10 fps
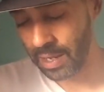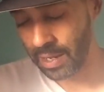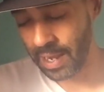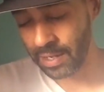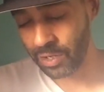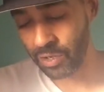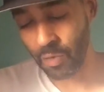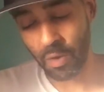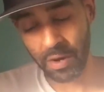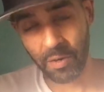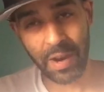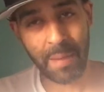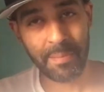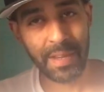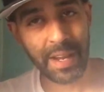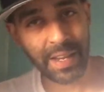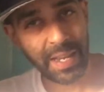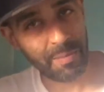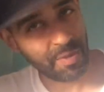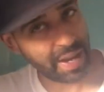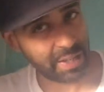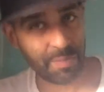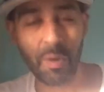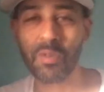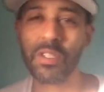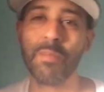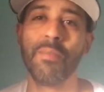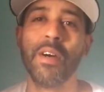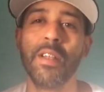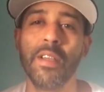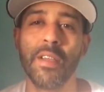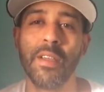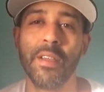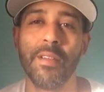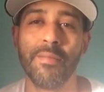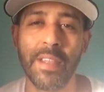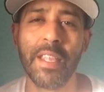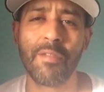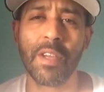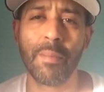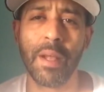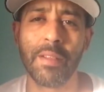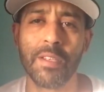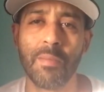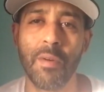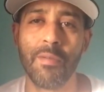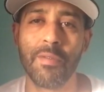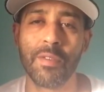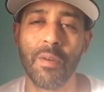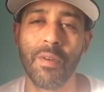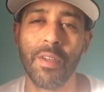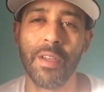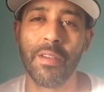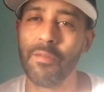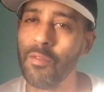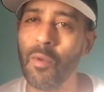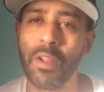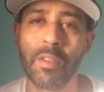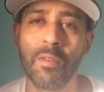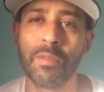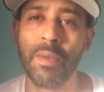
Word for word: not sure where to grab them yet. I keep you guys posted, but they're definitely coming out this month. So if you want those,